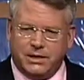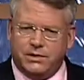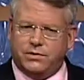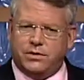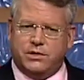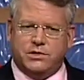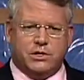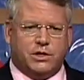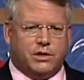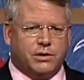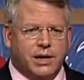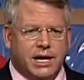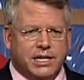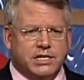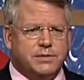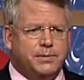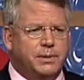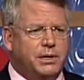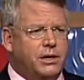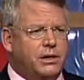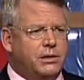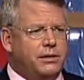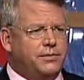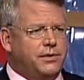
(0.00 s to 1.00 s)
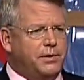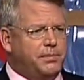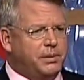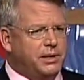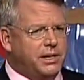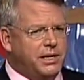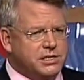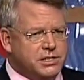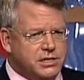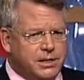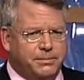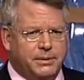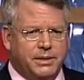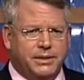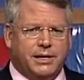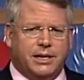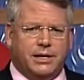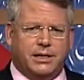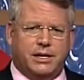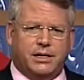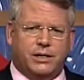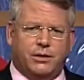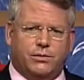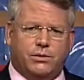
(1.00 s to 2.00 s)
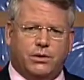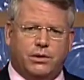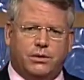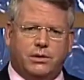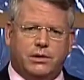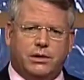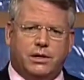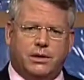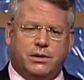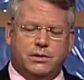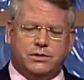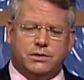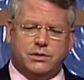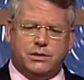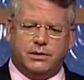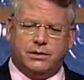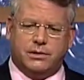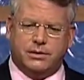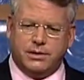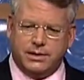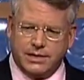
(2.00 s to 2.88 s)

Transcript: He says, your grades have been all over the place, up and down, like a roller coaster.